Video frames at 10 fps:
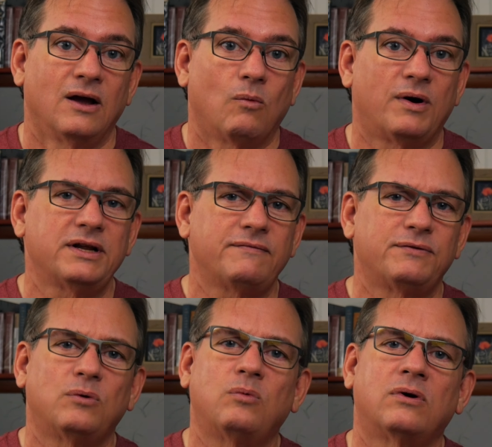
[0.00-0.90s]
What
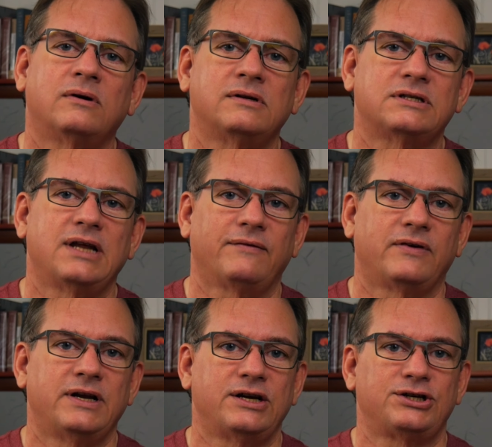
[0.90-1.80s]
if the world's
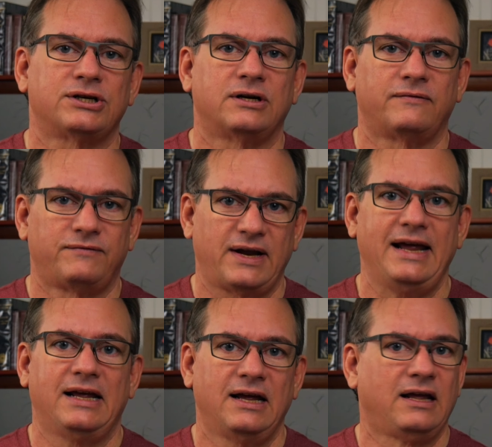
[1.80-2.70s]
definition of
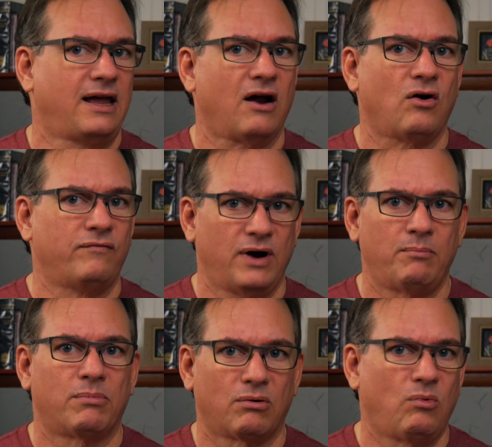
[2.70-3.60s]
taking care of
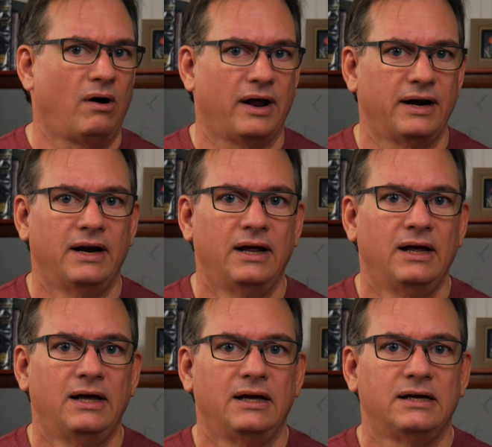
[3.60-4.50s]
number one
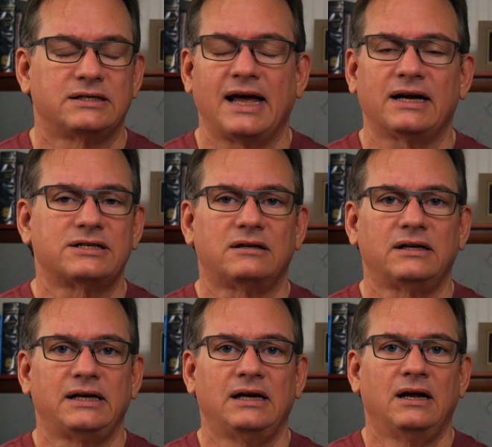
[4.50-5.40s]
is
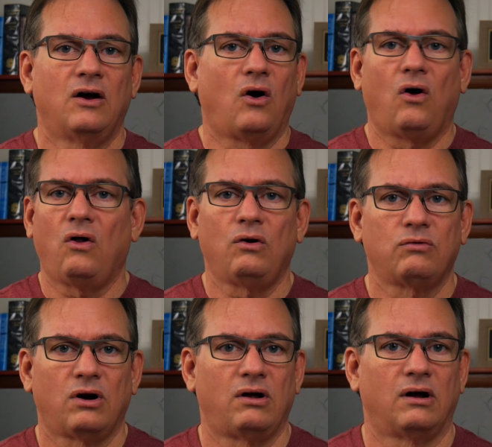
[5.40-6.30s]
actually all
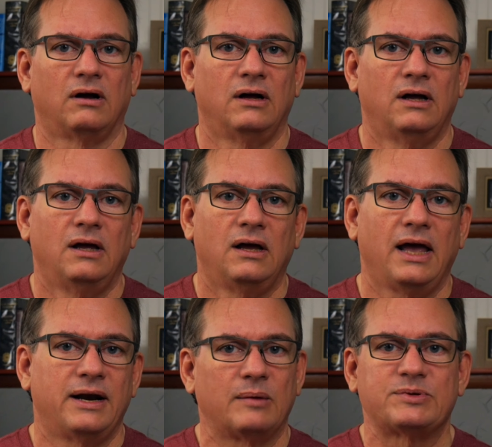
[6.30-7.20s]
wrong
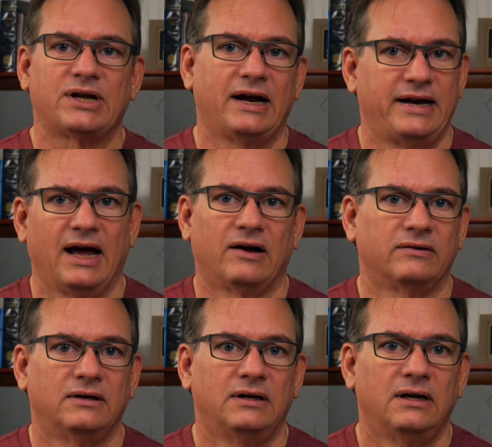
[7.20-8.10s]
and upside
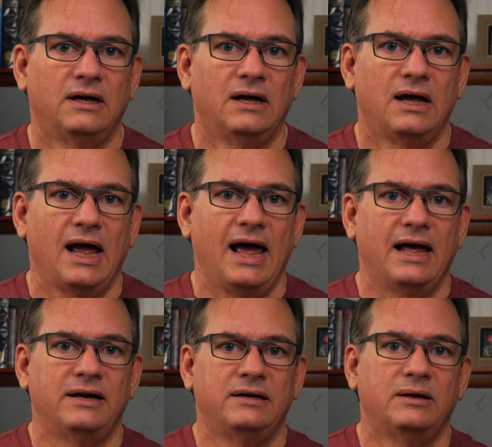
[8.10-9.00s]
down?
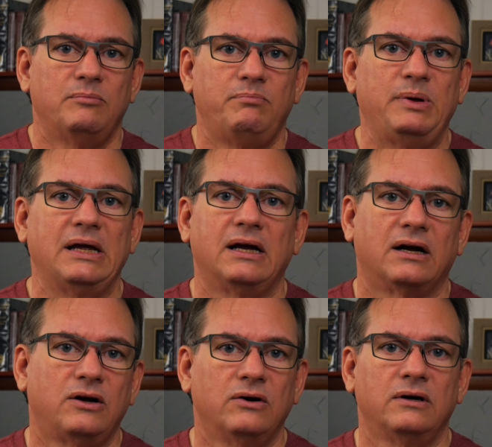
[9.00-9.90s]
And being
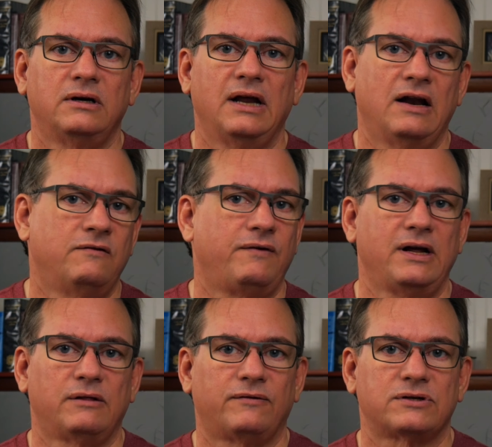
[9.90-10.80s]
a good and
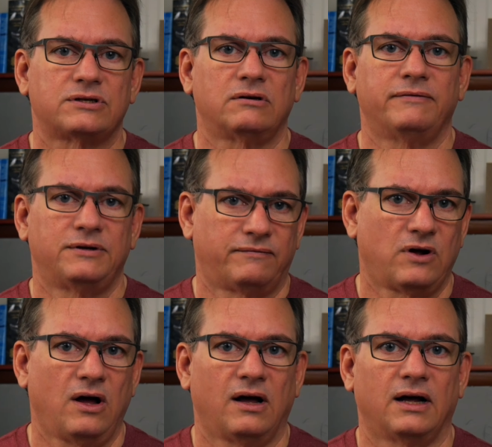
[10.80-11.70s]
faithful servant of
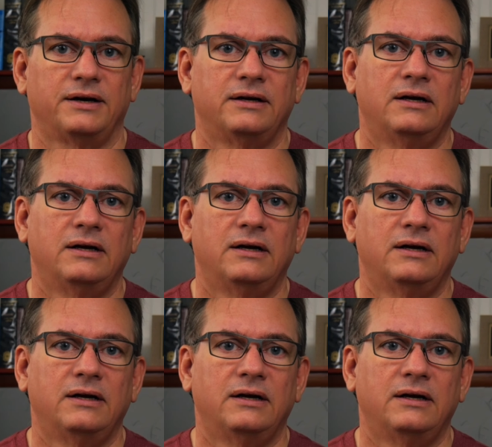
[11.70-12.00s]
God,